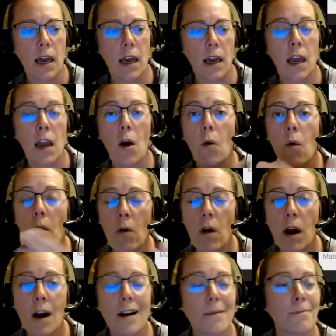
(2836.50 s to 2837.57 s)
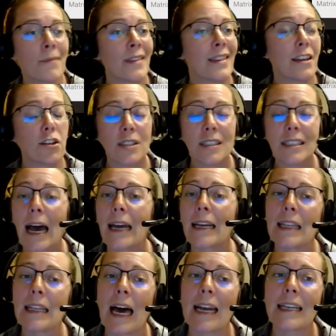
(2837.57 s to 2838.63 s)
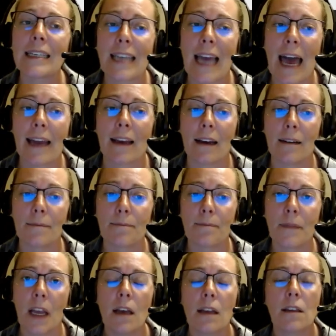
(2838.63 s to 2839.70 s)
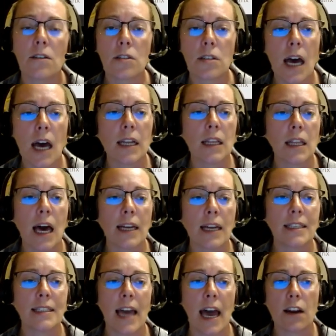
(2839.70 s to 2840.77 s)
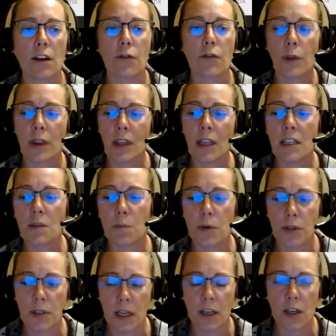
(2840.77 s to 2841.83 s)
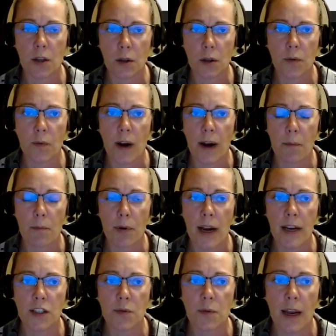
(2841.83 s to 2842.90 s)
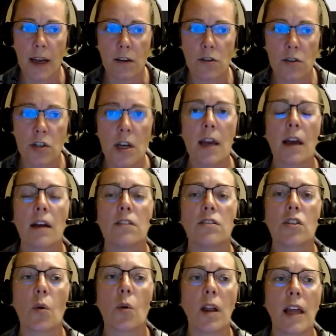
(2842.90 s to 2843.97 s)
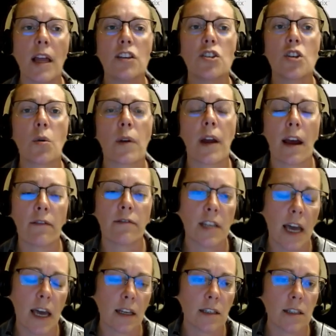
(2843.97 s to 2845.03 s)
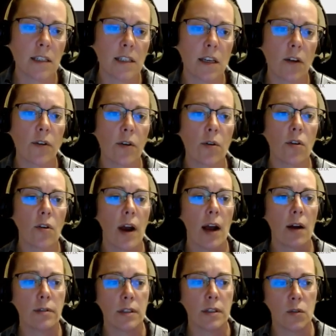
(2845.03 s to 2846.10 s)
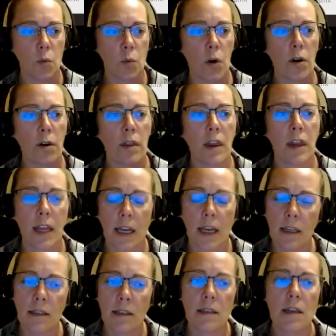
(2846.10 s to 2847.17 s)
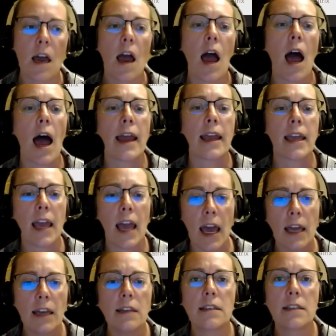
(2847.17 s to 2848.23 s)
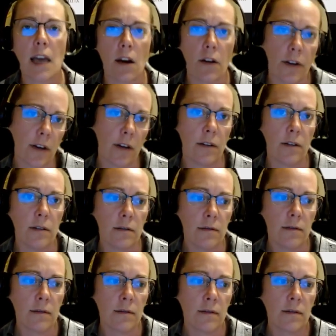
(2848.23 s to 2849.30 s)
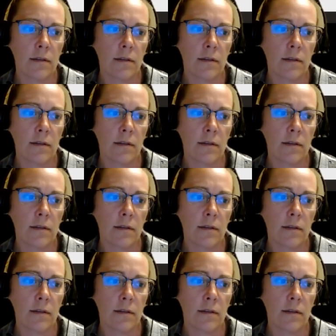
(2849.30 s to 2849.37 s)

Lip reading: Okay. Or there's not a lot of data. There's not a lot of data for this particular price range. And so while I don't have data to tell you your house is worth this, I can tell you